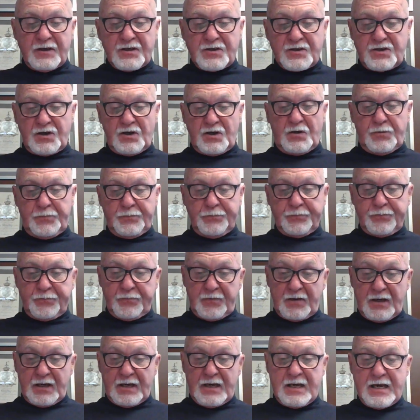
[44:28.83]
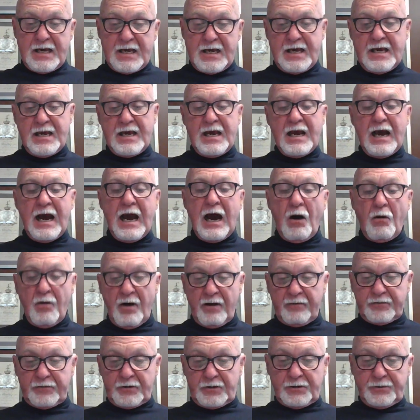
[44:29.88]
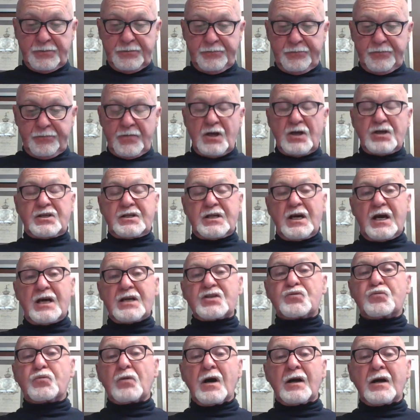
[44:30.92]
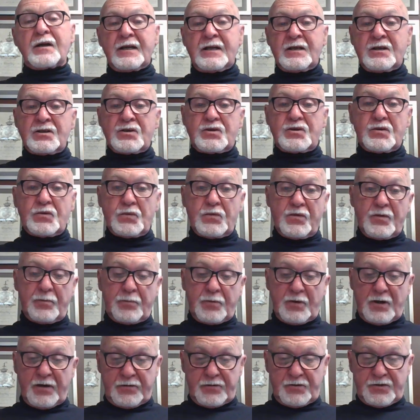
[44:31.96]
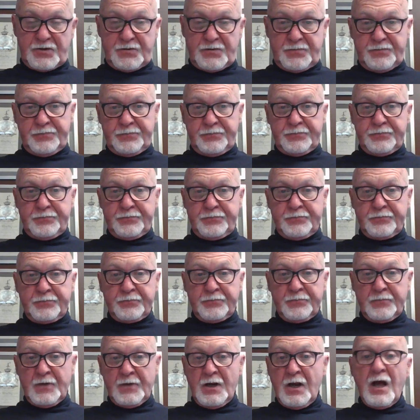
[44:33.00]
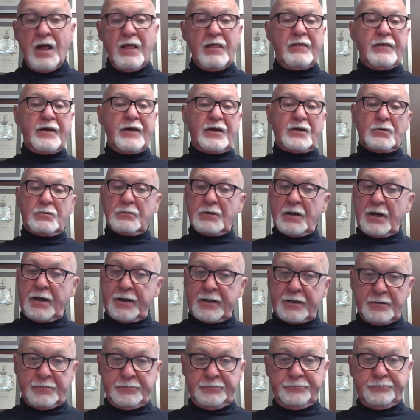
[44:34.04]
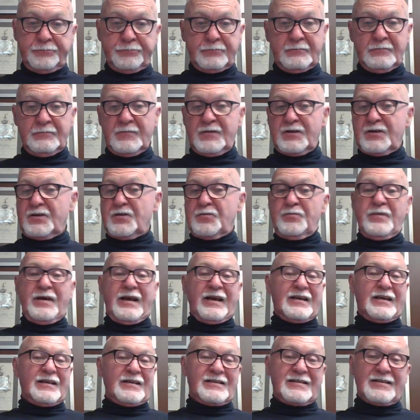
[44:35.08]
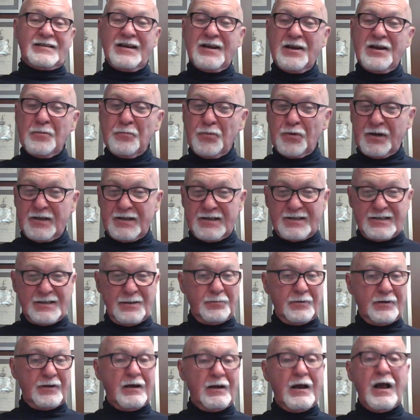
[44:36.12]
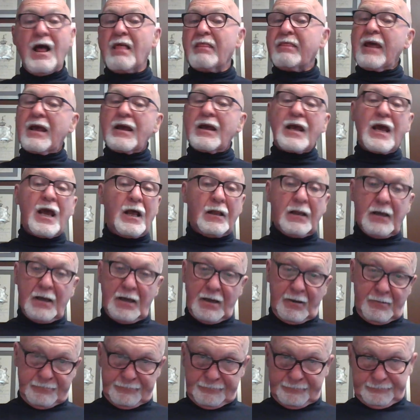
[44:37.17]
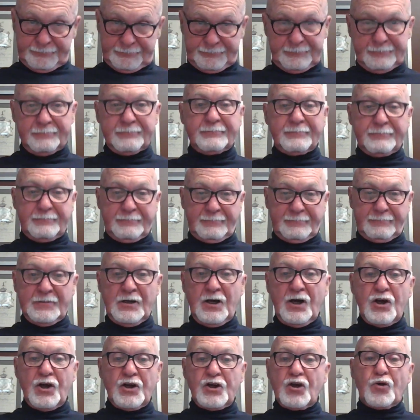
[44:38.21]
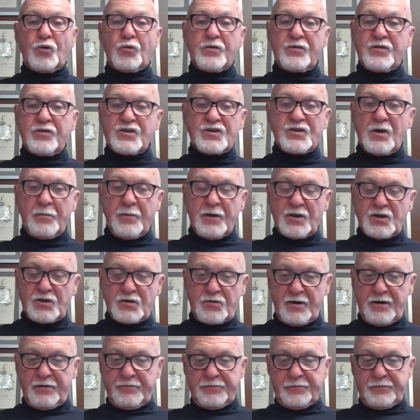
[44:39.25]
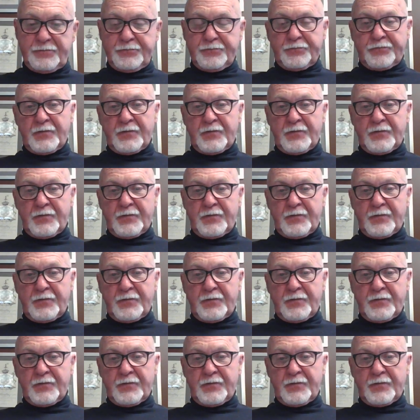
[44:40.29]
So he, however, does run into the brothers. They don't like him. To put it simply, they kill him. No, there's not much grief.